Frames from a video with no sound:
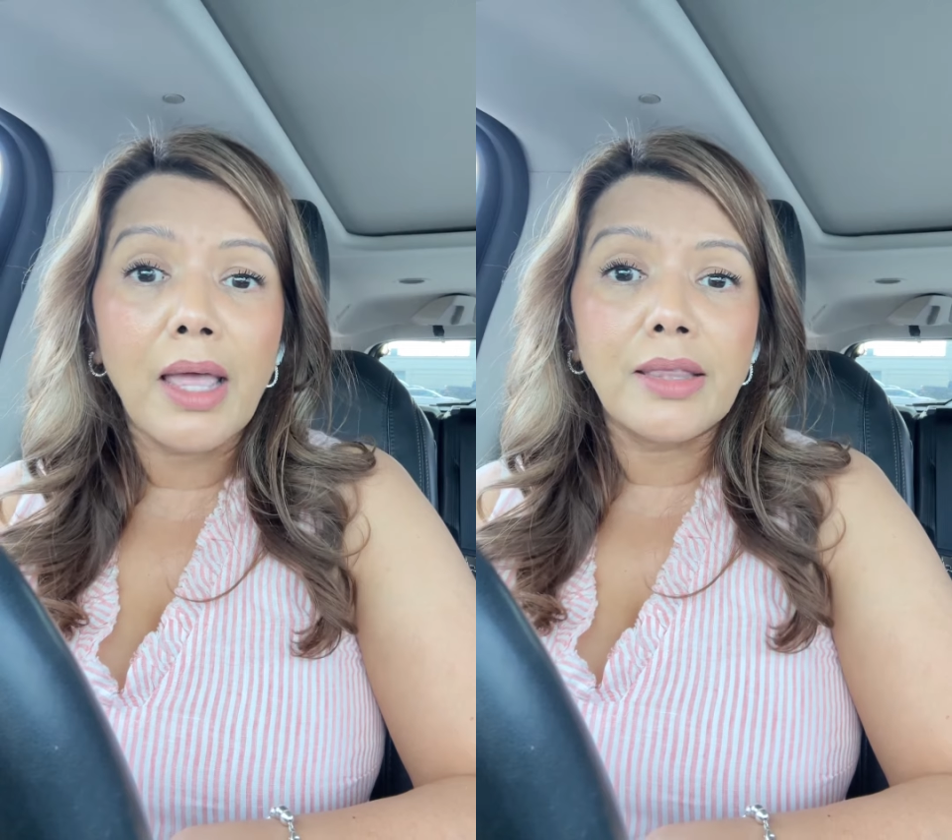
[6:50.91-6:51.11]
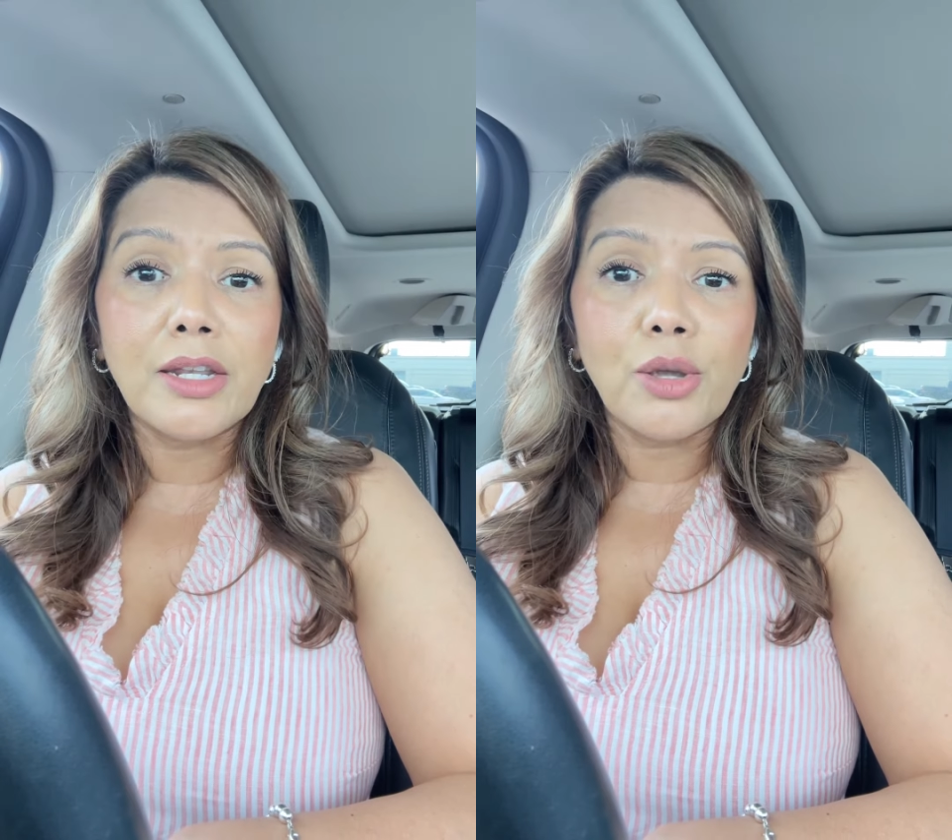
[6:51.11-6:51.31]

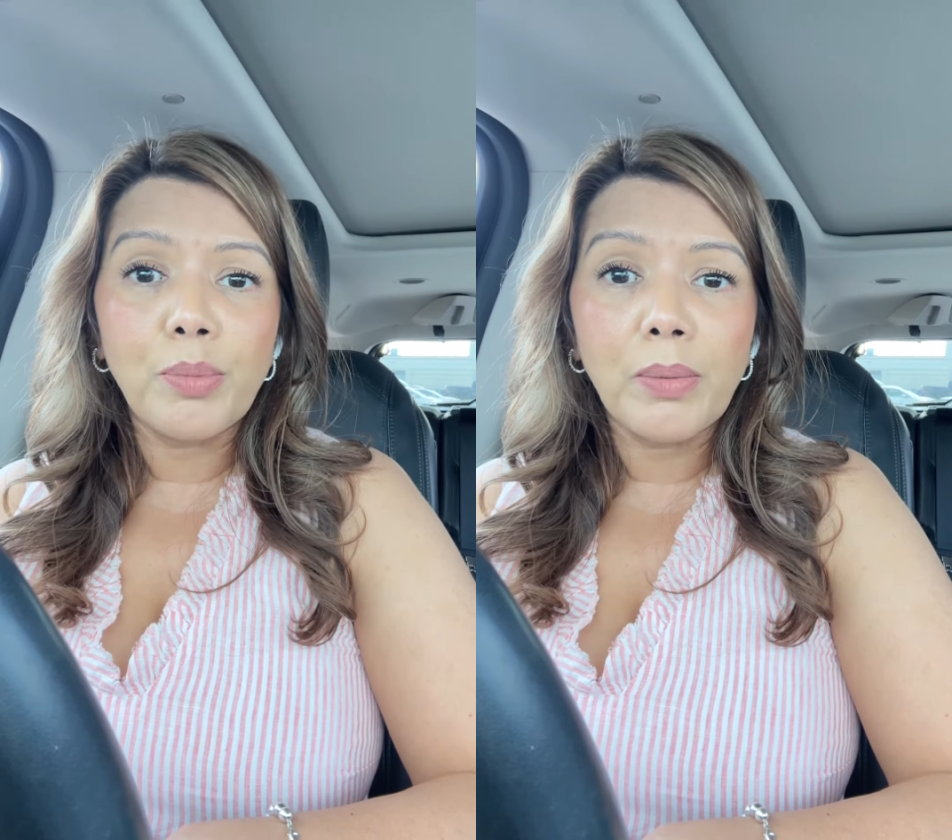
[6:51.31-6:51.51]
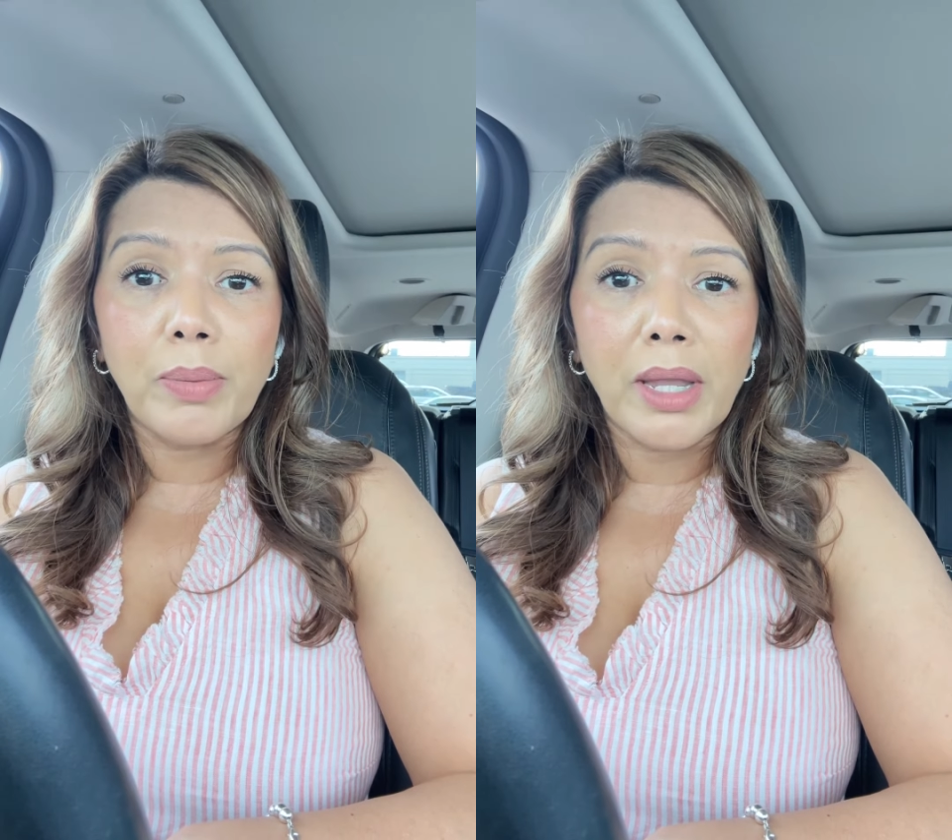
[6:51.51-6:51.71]
and then you're
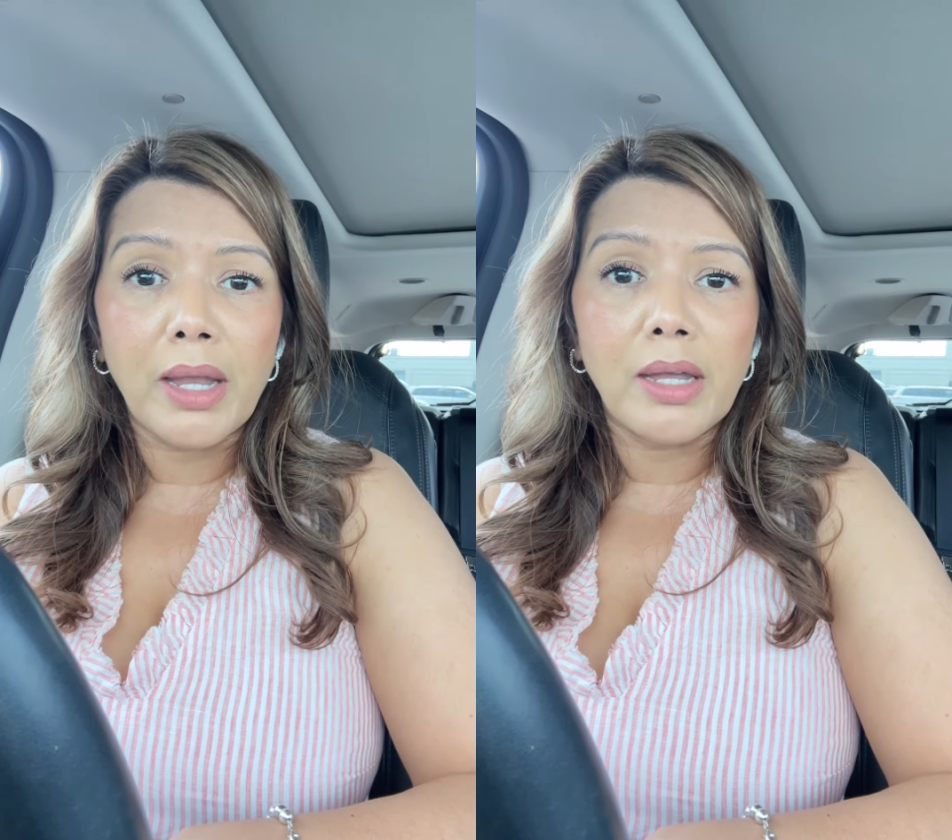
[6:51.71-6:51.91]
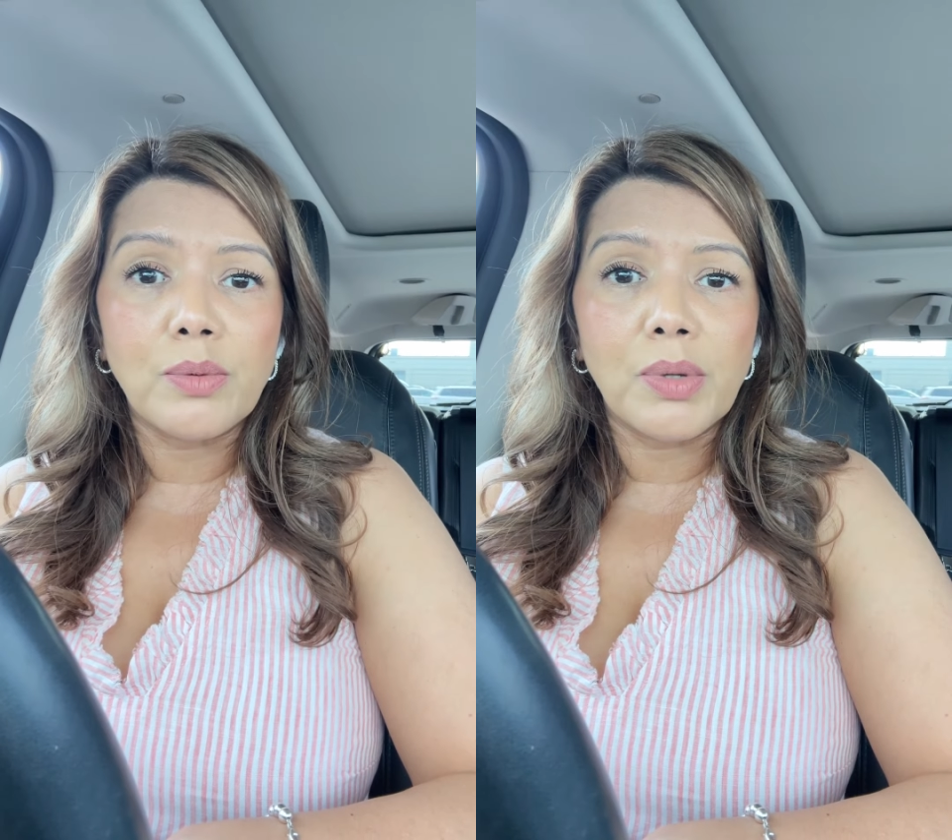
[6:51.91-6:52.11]

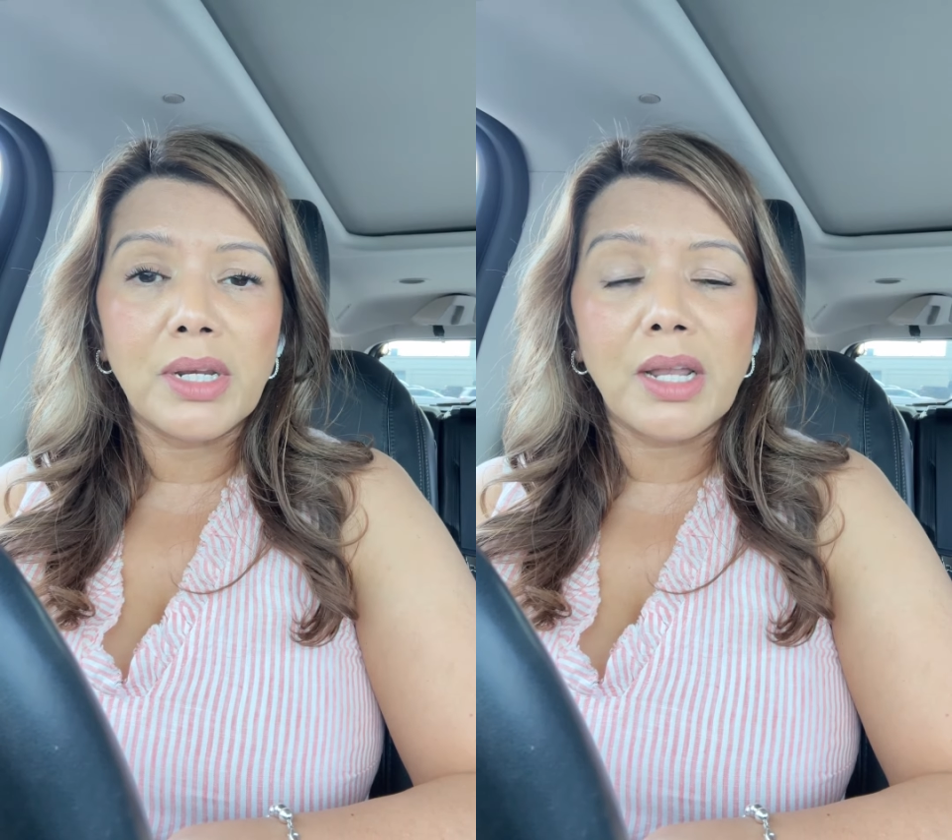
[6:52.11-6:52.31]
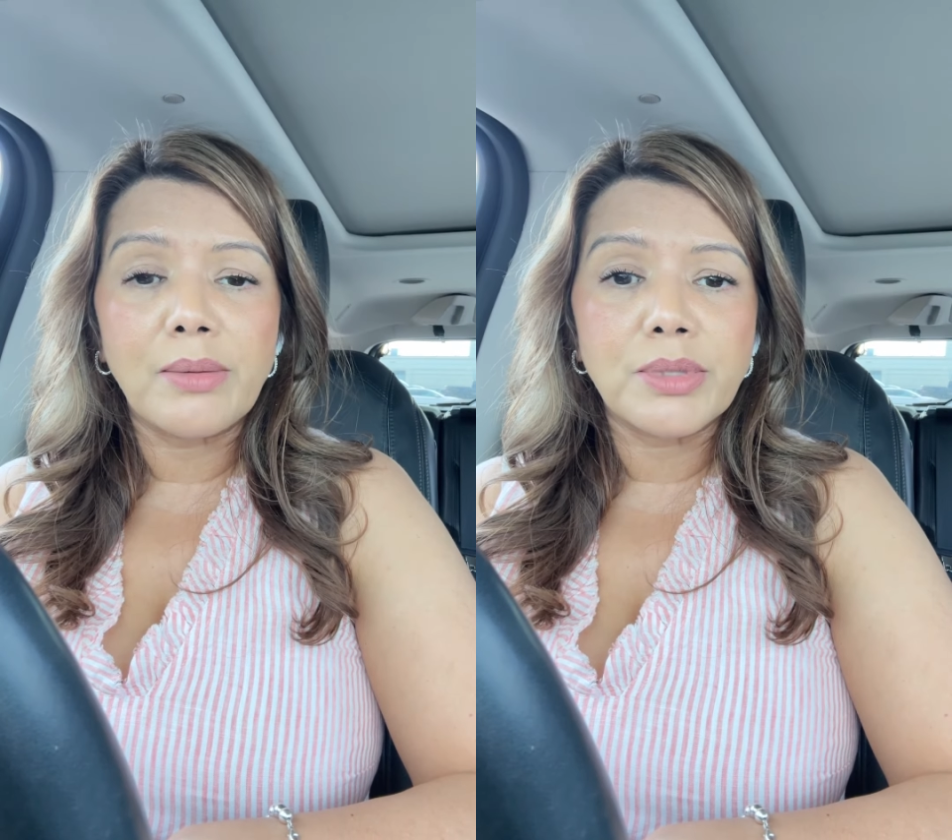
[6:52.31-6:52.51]
prepared when
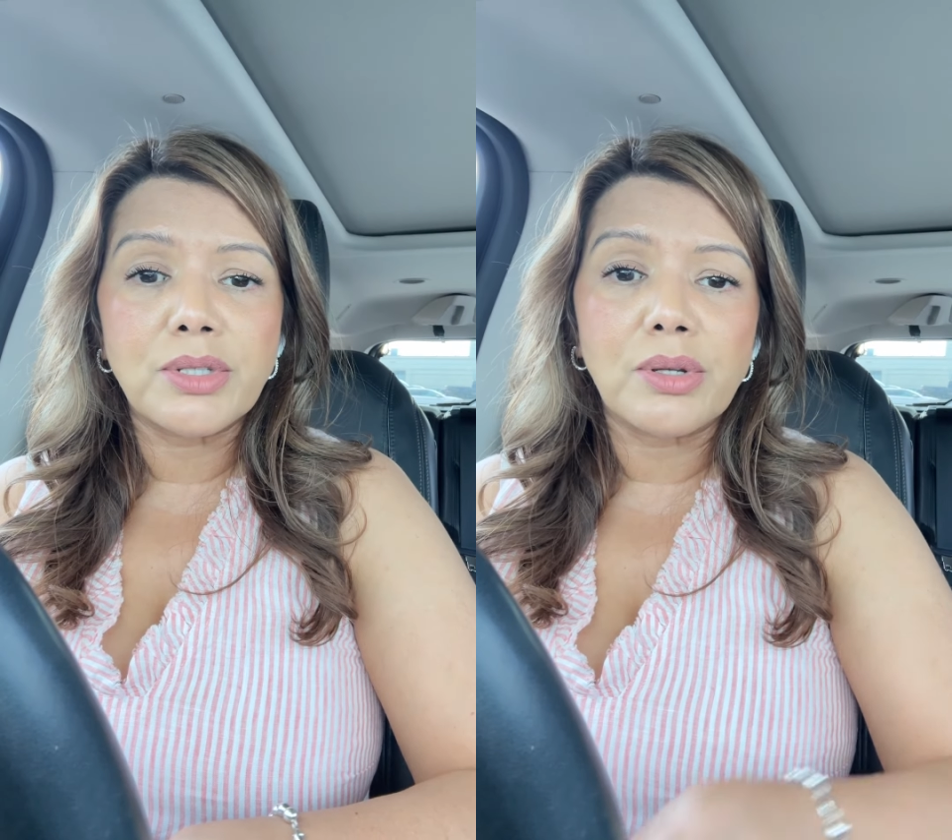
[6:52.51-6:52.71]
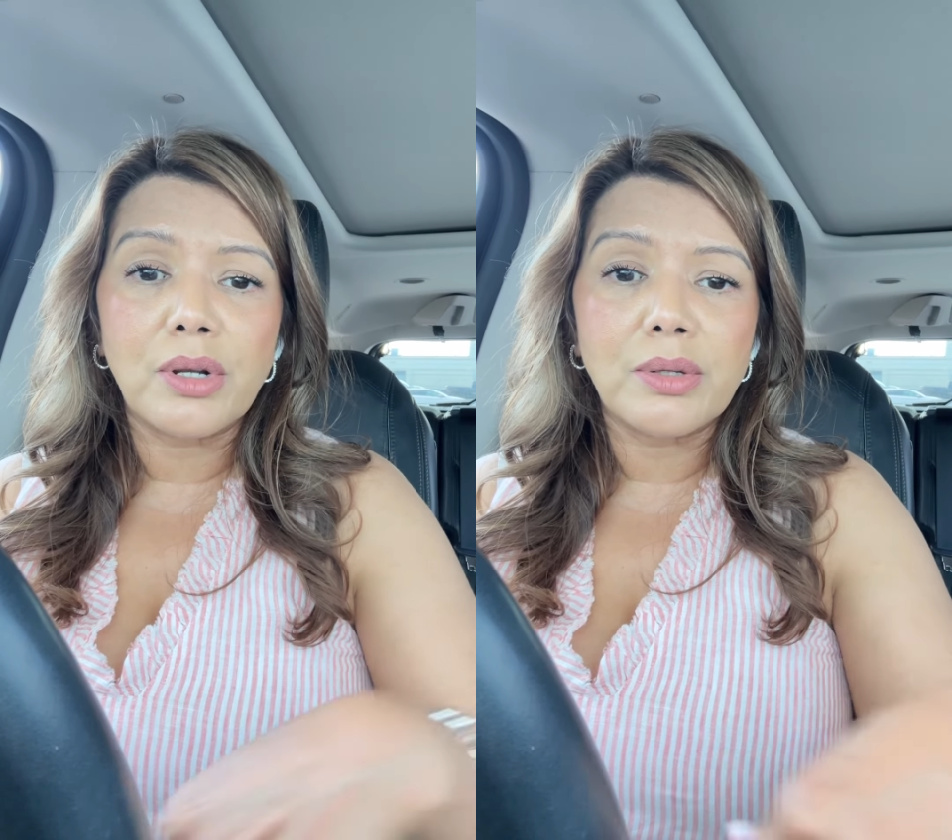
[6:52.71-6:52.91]
it comes
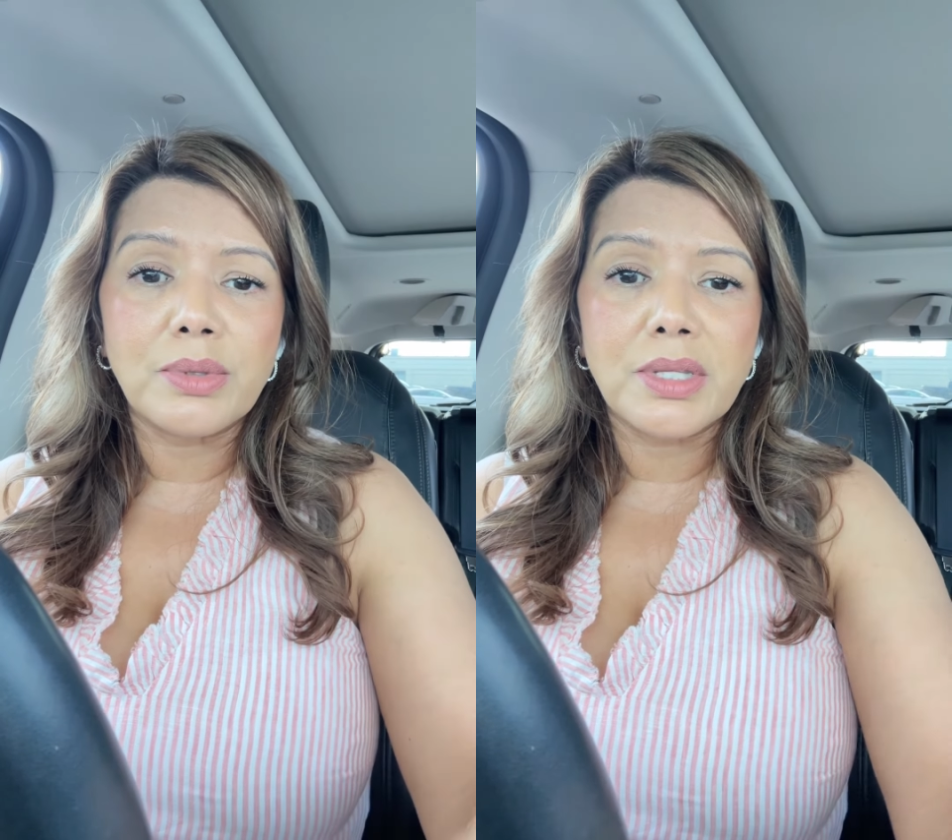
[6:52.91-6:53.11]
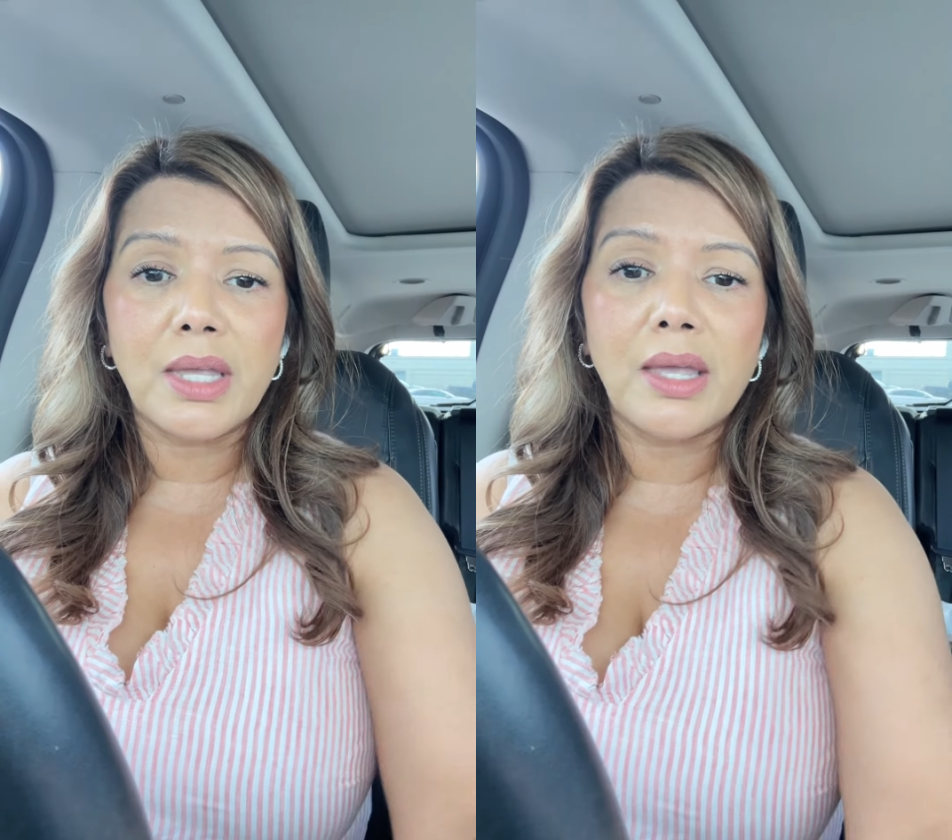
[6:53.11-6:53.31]
to
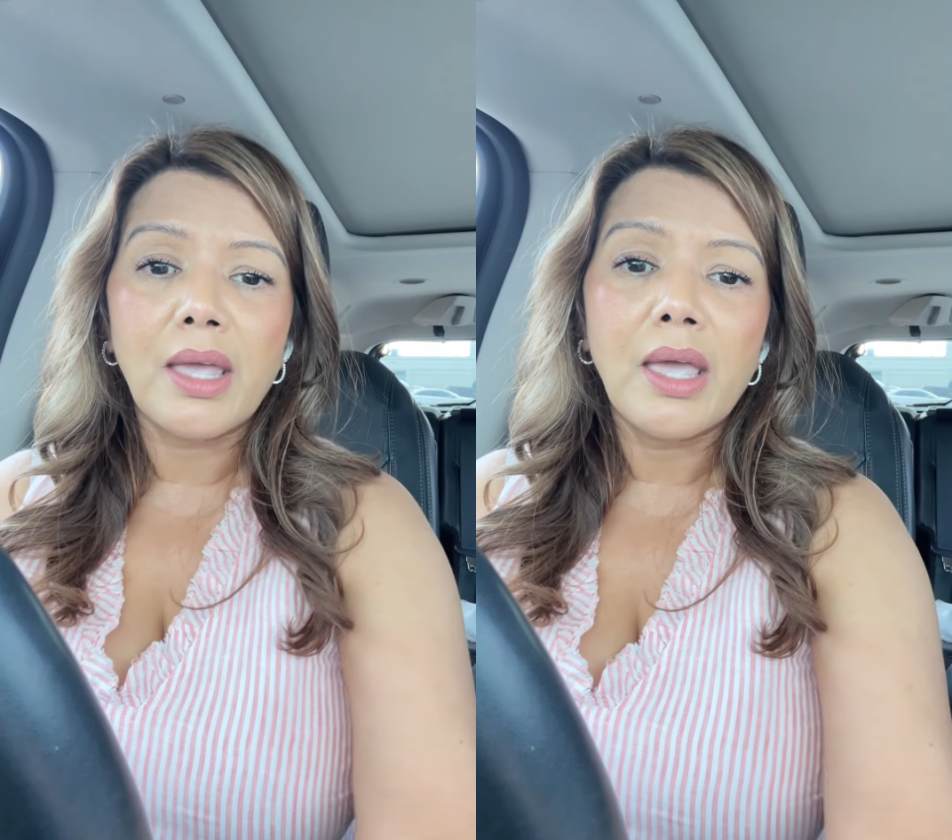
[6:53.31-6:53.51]
closing